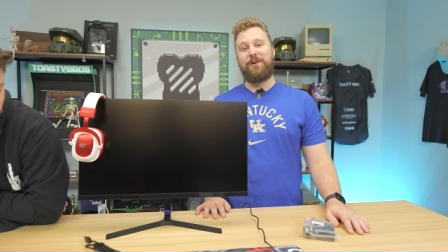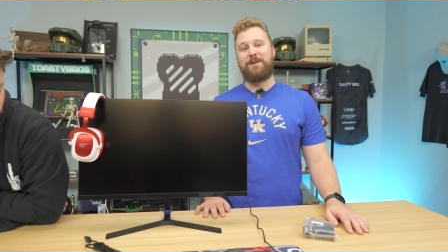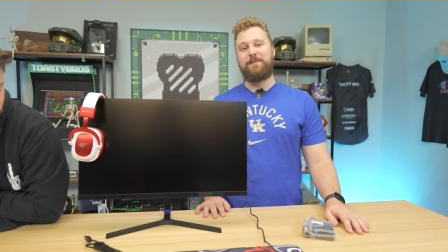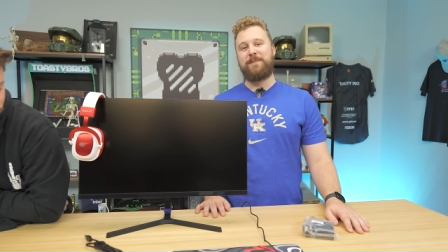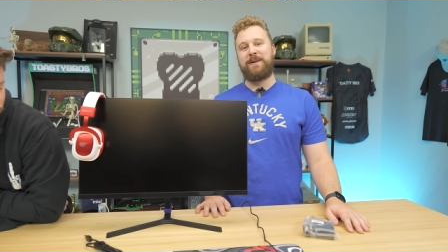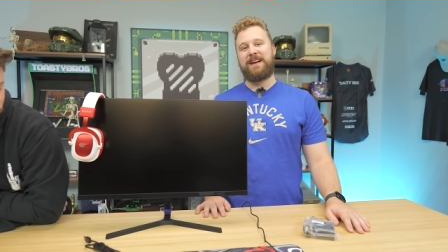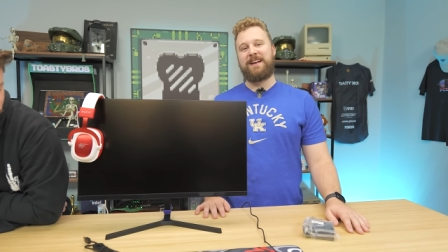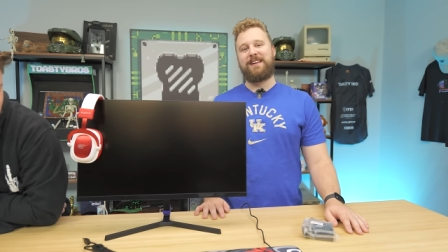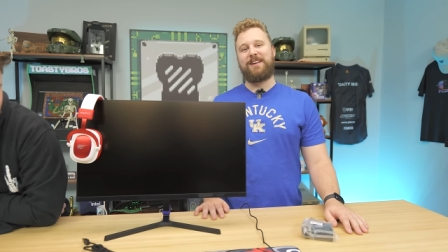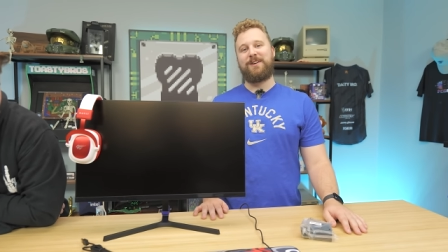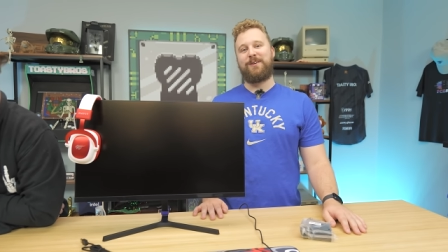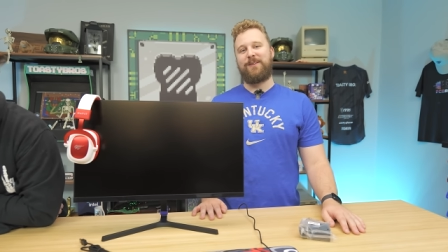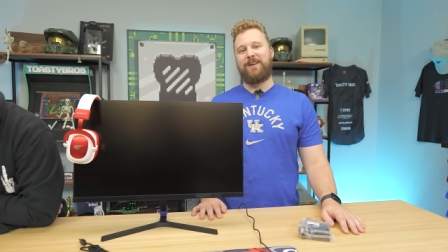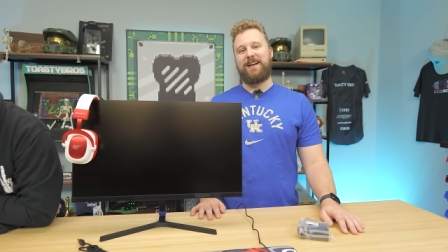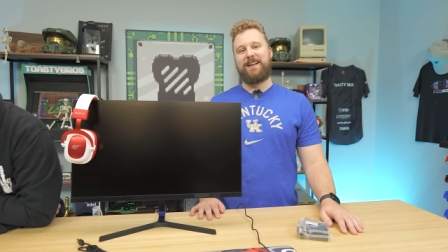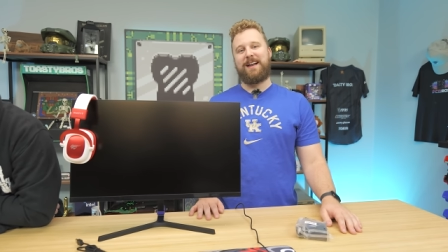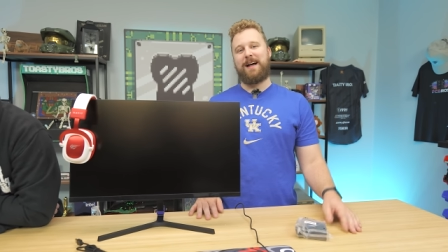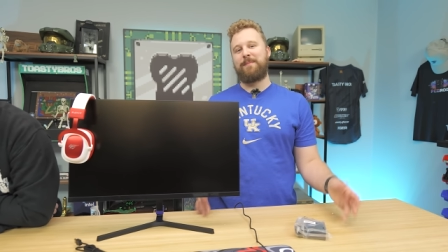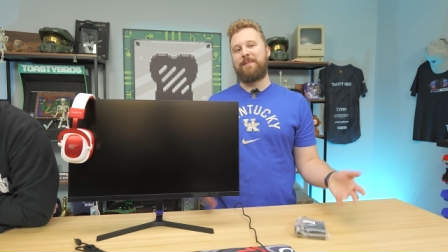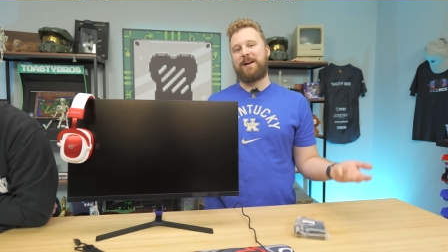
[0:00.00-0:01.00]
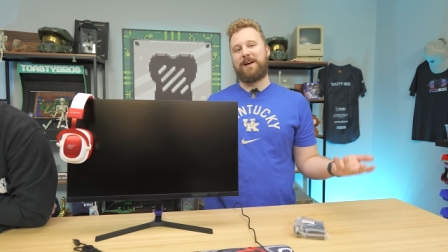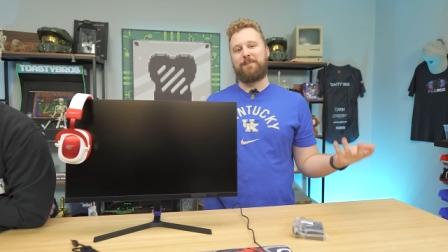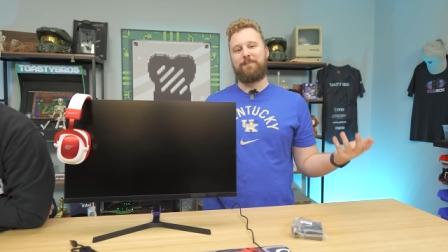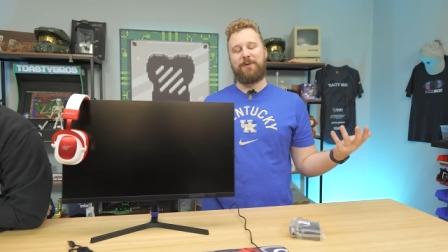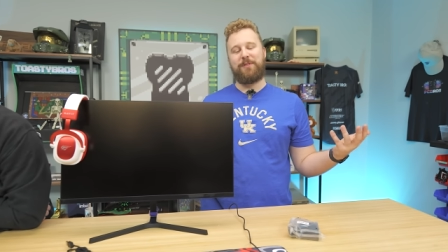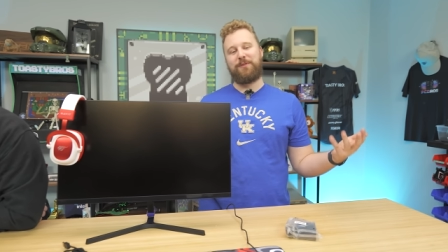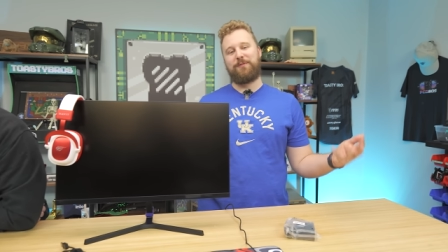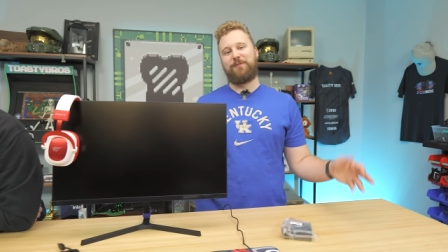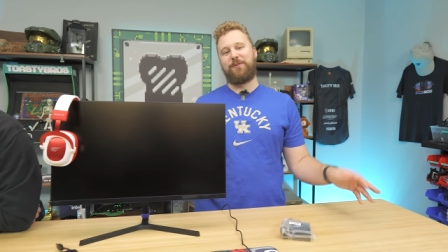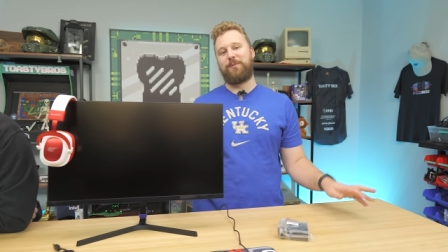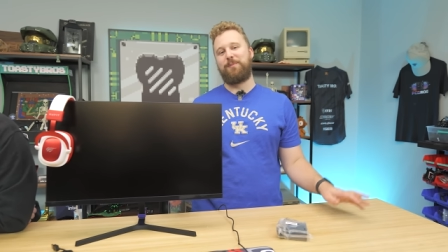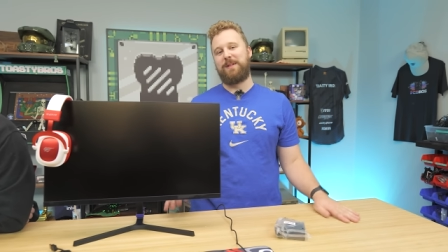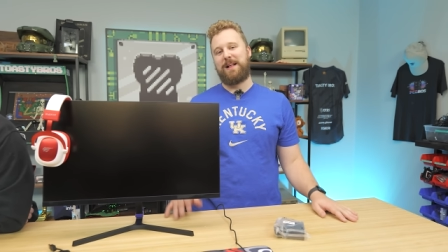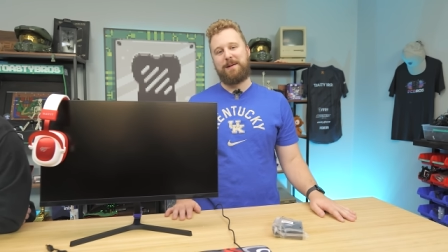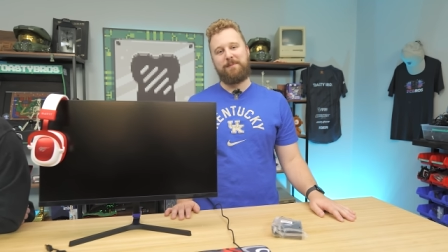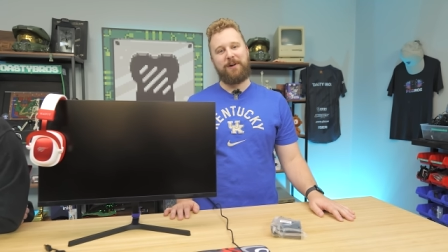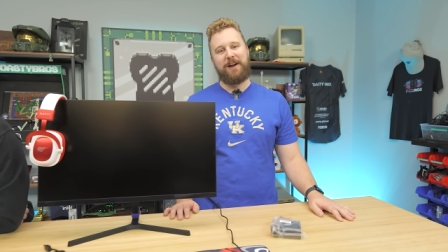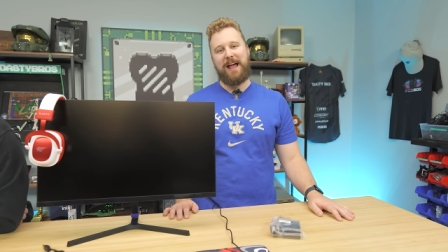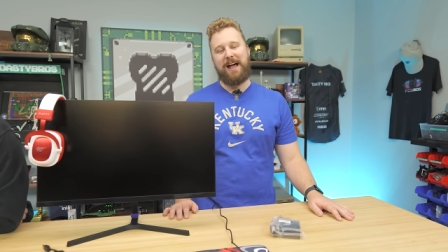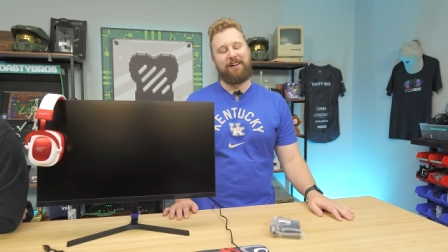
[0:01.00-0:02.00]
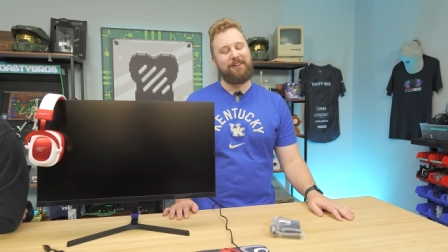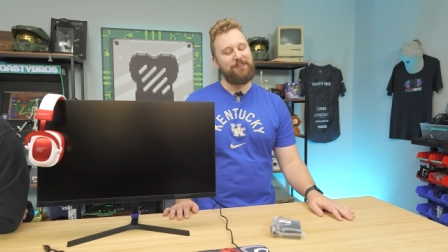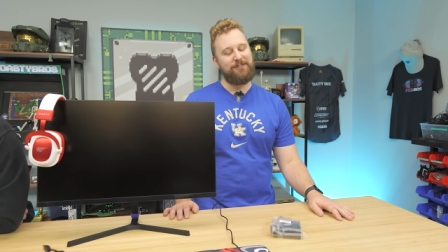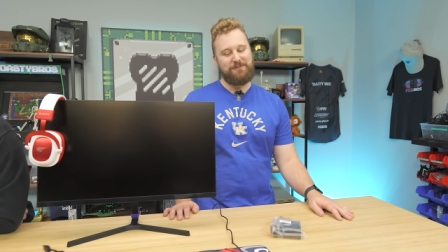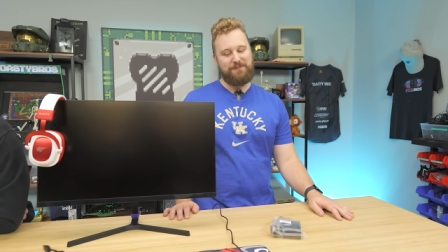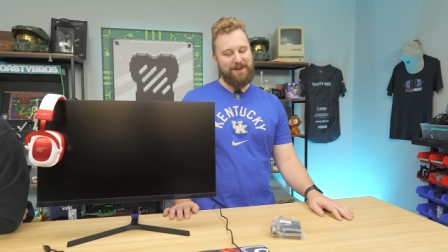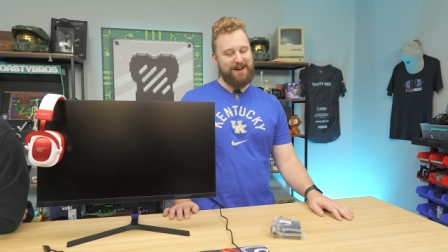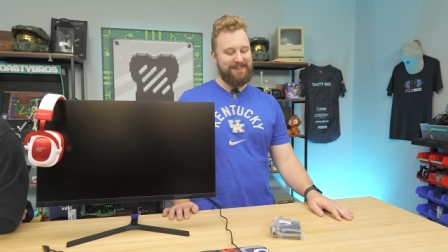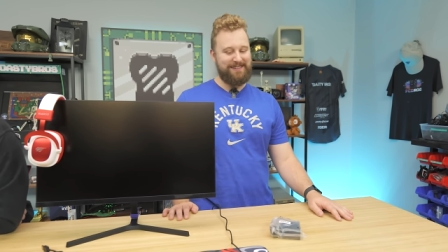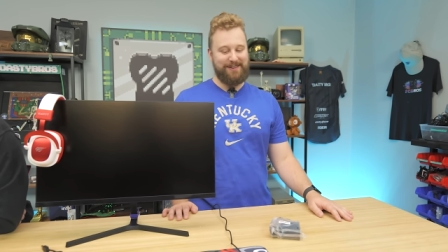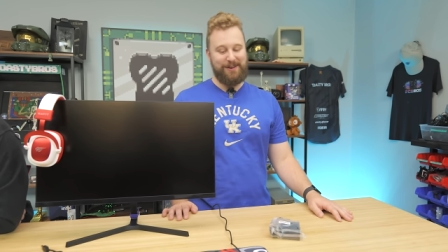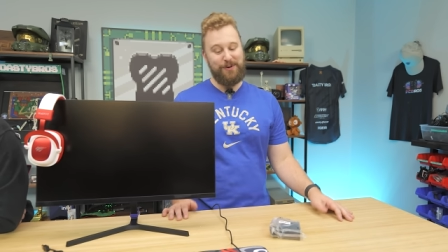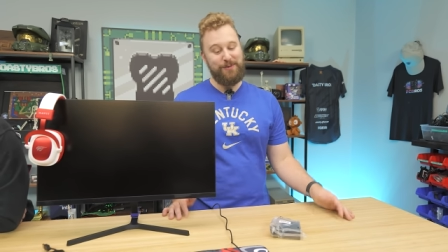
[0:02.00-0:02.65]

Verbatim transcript: one, but you know what? I'm not gonna put the full blame on AliExpress.